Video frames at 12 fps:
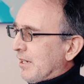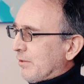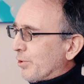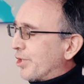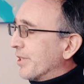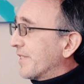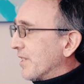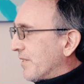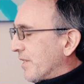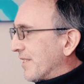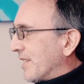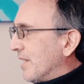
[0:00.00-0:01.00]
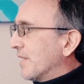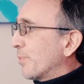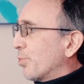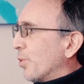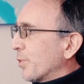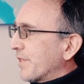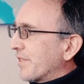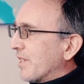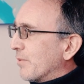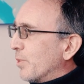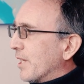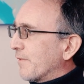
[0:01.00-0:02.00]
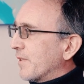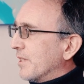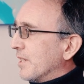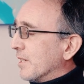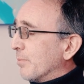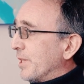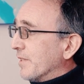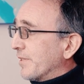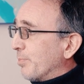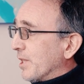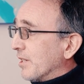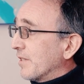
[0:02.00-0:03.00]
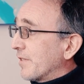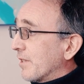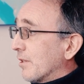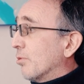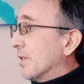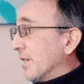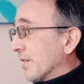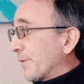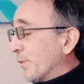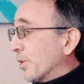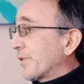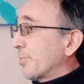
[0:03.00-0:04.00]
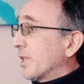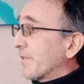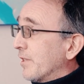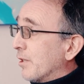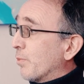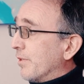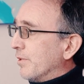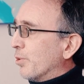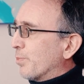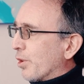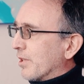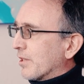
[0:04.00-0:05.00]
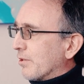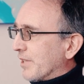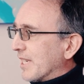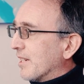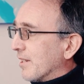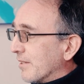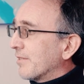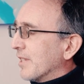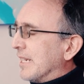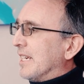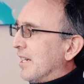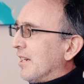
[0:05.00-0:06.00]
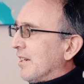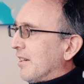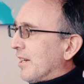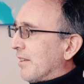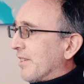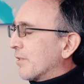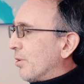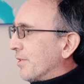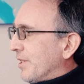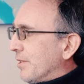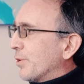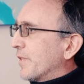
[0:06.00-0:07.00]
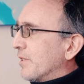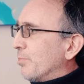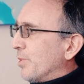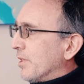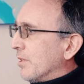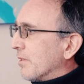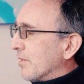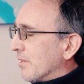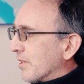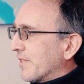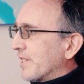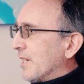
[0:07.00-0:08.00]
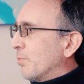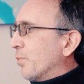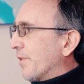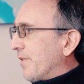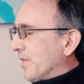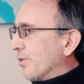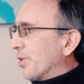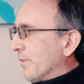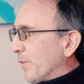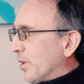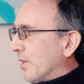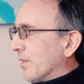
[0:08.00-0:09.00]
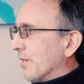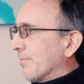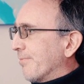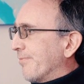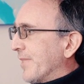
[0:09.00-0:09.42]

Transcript: logistics and sales process that we have in the ERP space, or in the S4 space now with a new product on that end. And that continues to be the same with Edition for HANA.